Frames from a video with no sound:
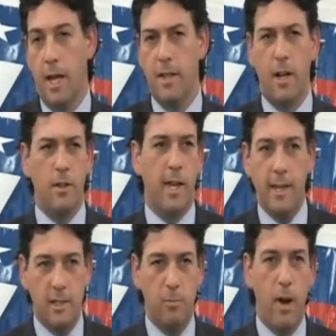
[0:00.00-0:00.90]
and then other
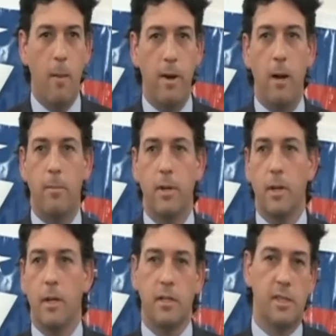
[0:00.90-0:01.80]
cases pop up
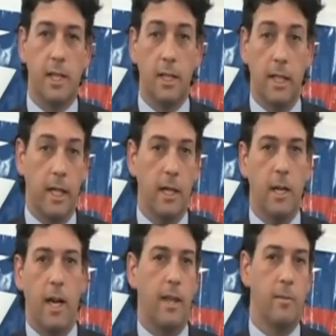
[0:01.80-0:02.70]
suddenly
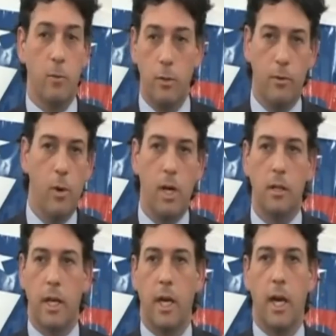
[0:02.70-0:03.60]
and move
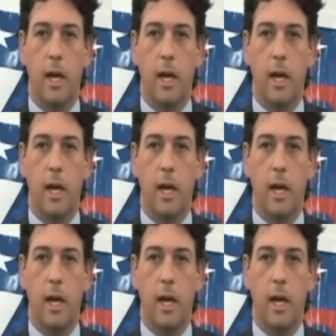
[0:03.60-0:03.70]
quickly,